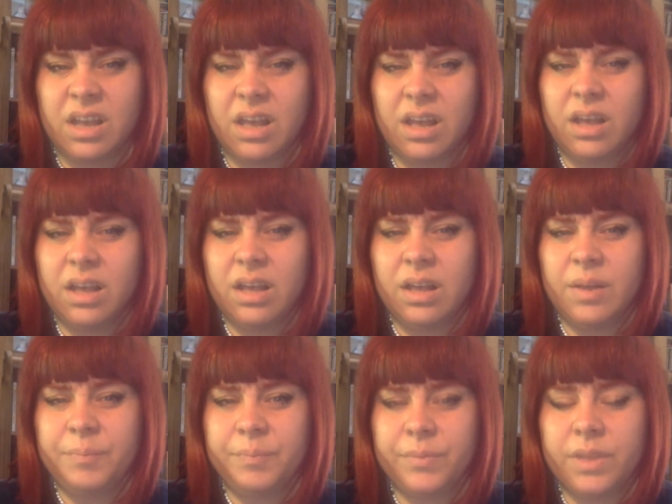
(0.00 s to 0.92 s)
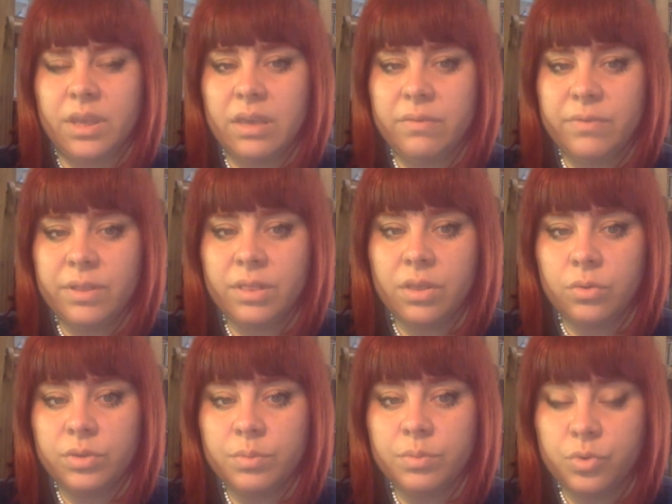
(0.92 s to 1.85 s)
Um, even
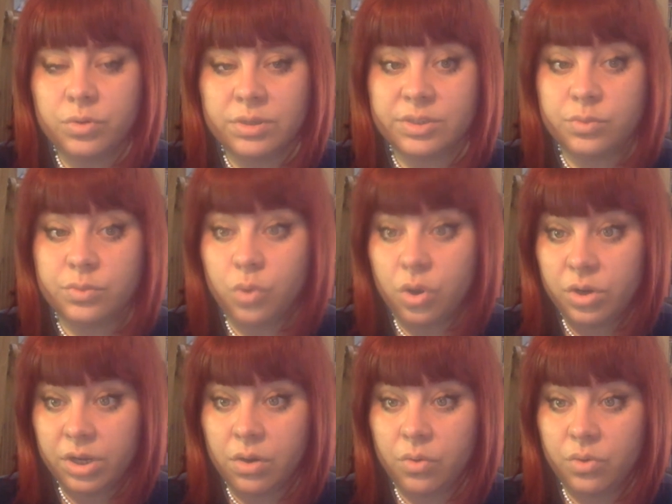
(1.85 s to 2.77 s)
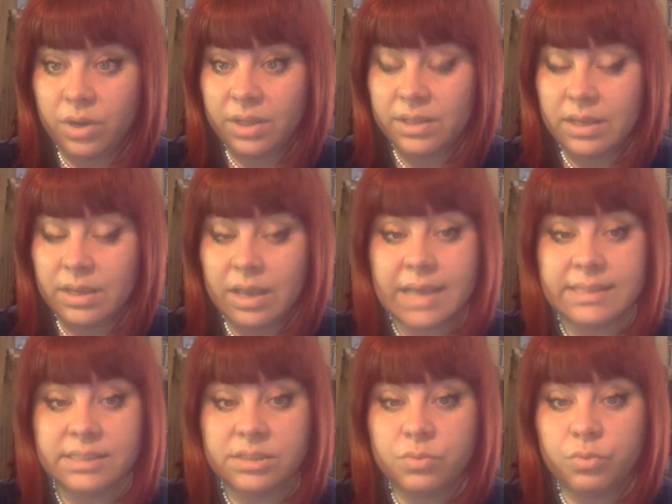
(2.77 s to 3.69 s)
though the moon is waning already, I
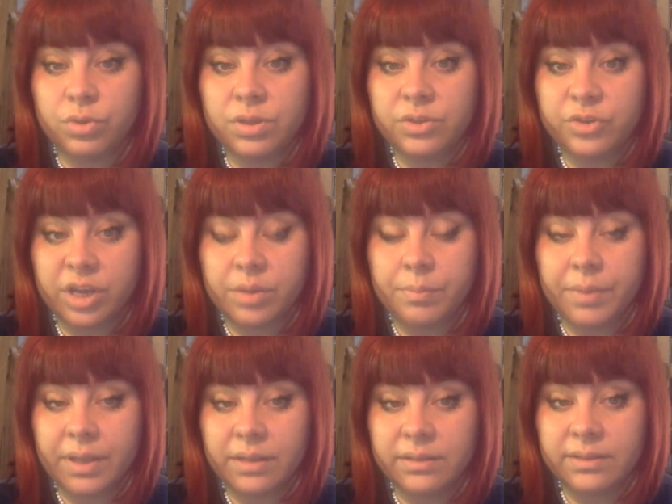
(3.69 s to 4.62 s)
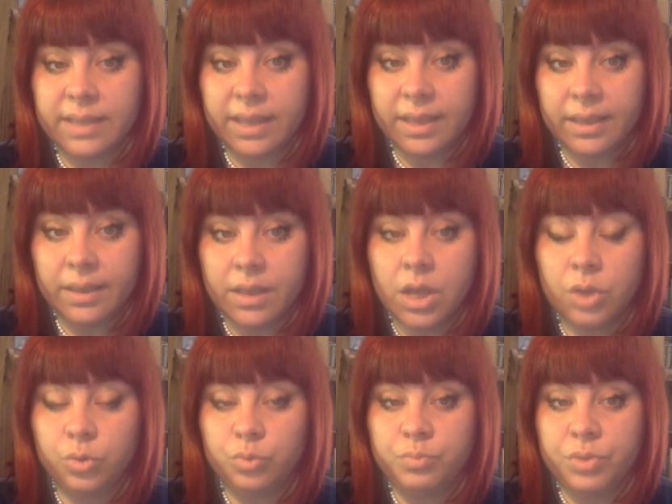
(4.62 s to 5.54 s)
still wouldn't recommend the day
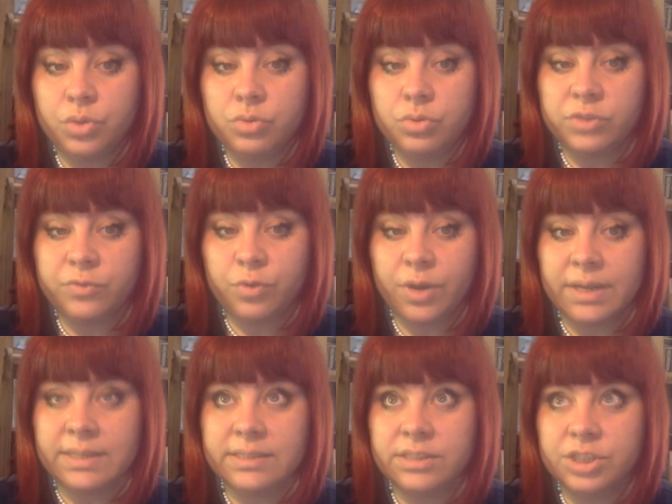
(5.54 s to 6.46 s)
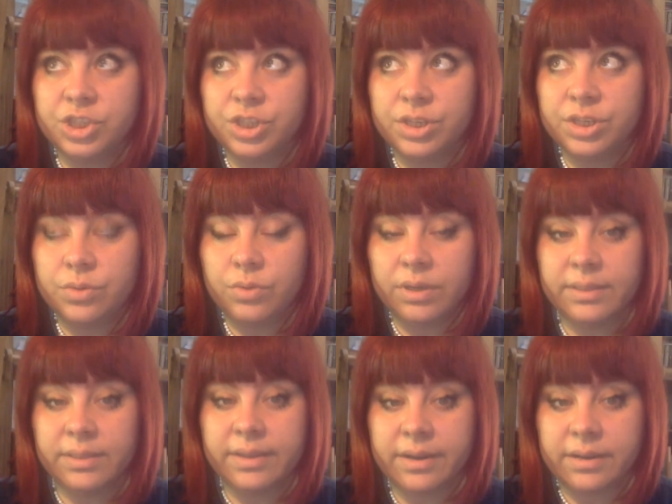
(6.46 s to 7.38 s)
to be used for any surgical
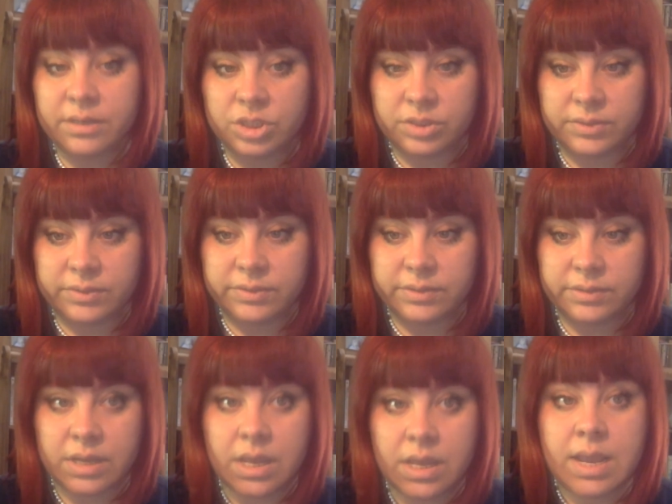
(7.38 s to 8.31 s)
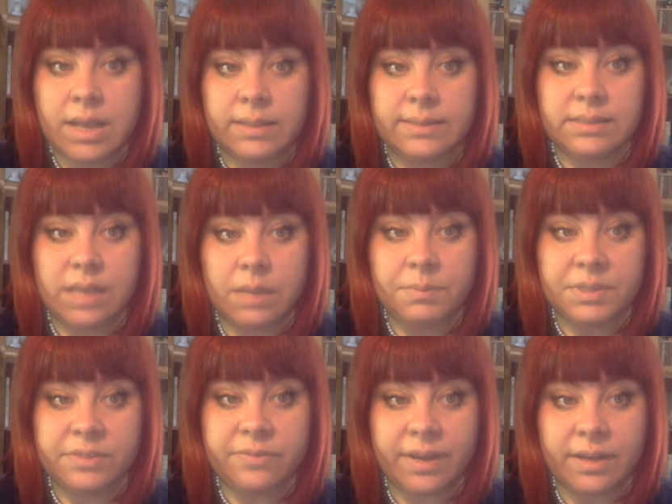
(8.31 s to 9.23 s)
interactions. The same
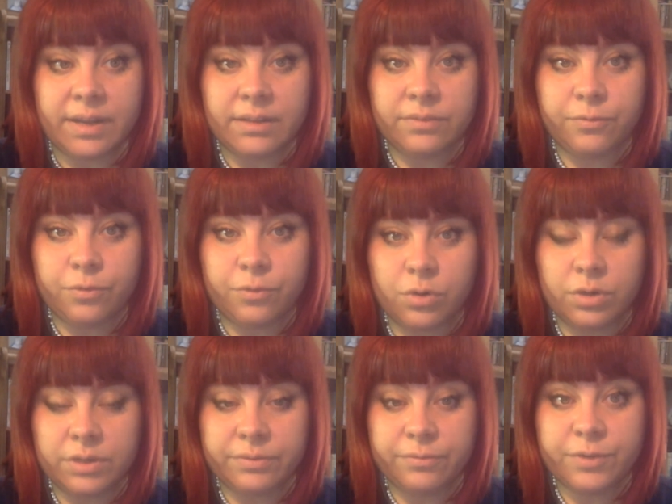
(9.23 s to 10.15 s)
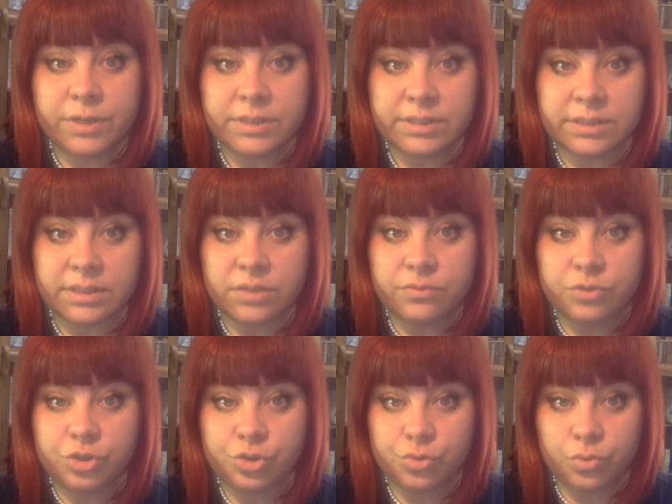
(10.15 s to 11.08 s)
is valid for the 1st
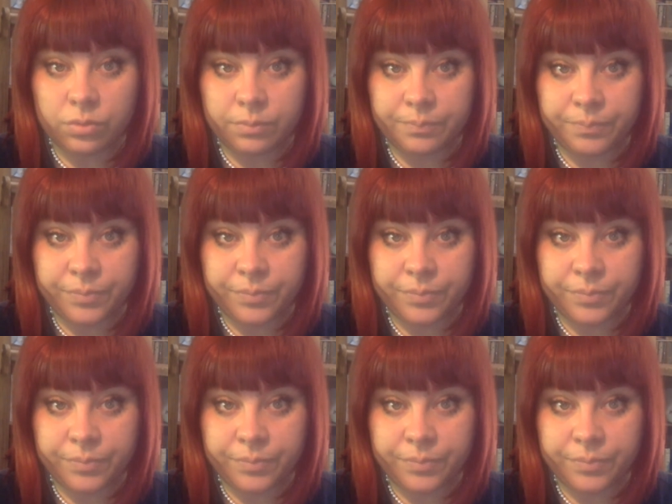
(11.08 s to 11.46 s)
of June